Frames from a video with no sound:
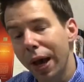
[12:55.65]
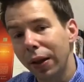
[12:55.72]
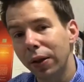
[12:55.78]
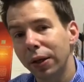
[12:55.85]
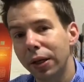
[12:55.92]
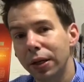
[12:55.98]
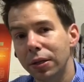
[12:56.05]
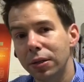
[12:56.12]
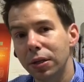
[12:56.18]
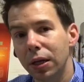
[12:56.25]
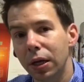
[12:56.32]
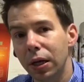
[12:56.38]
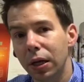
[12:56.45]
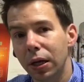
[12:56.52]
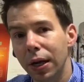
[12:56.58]
elegant
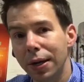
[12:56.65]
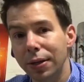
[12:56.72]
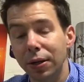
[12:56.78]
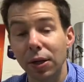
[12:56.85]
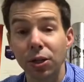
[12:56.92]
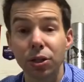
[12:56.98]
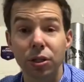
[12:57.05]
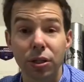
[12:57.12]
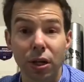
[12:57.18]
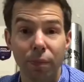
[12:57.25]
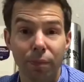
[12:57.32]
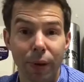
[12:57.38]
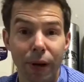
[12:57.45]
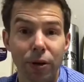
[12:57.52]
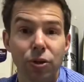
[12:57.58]
and delicious
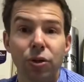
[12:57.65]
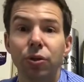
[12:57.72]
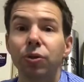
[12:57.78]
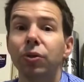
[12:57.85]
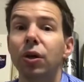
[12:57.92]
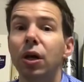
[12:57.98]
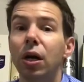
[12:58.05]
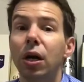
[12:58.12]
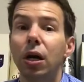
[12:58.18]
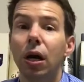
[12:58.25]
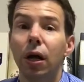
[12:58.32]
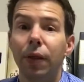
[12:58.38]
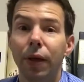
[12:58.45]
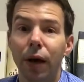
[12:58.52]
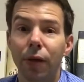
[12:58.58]
compared to
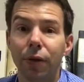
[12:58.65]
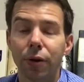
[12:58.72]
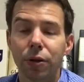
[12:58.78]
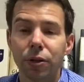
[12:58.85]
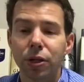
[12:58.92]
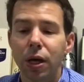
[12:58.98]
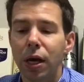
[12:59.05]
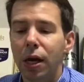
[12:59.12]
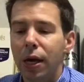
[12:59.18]
the others,